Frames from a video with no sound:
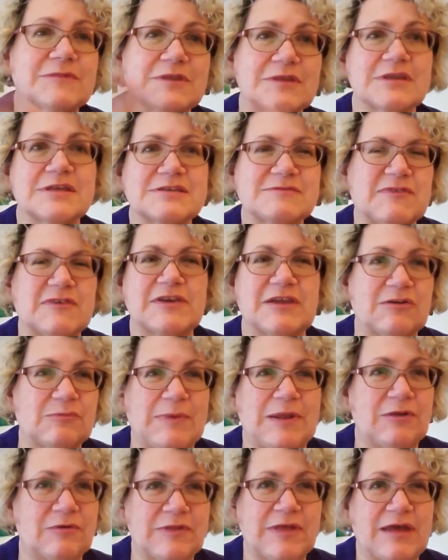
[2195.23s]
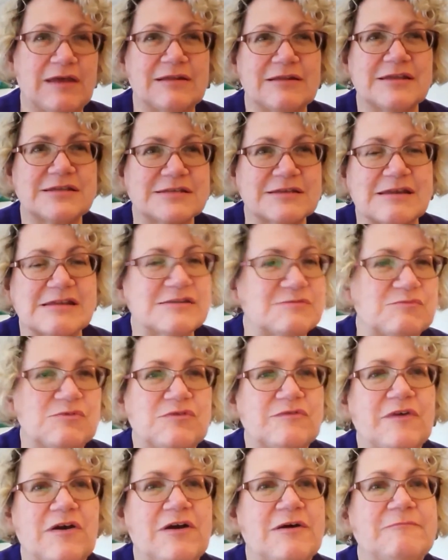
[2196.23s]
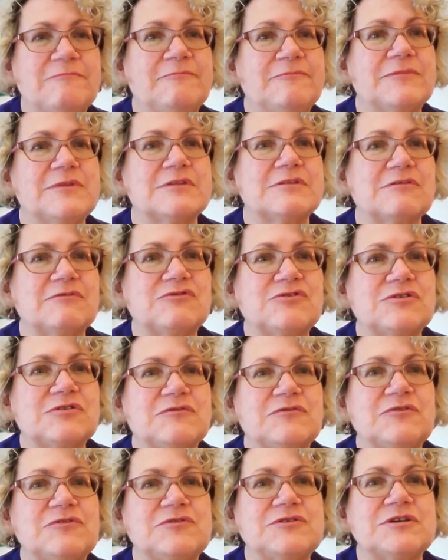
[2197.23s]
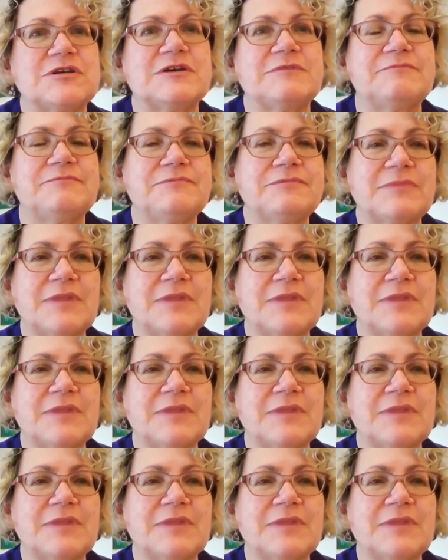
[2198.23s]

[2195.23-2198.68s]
let's forget about all that. Let's move on to the future,